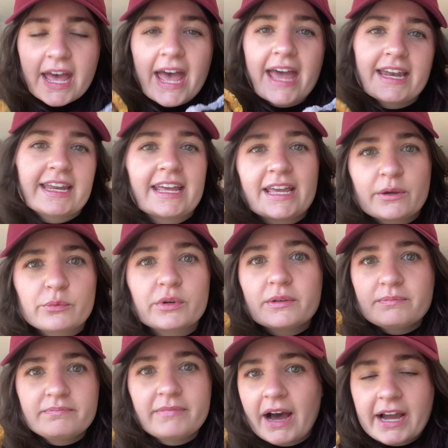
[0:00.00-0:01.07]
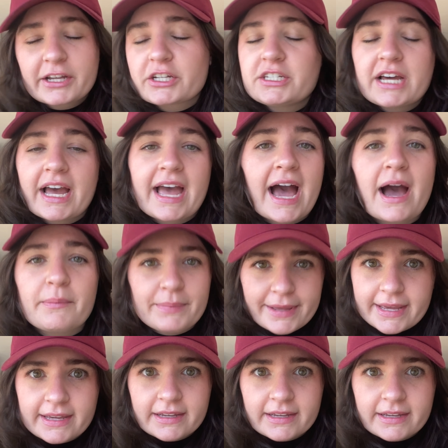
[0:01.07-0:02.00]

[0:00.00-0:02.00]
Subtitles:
and I could die happy.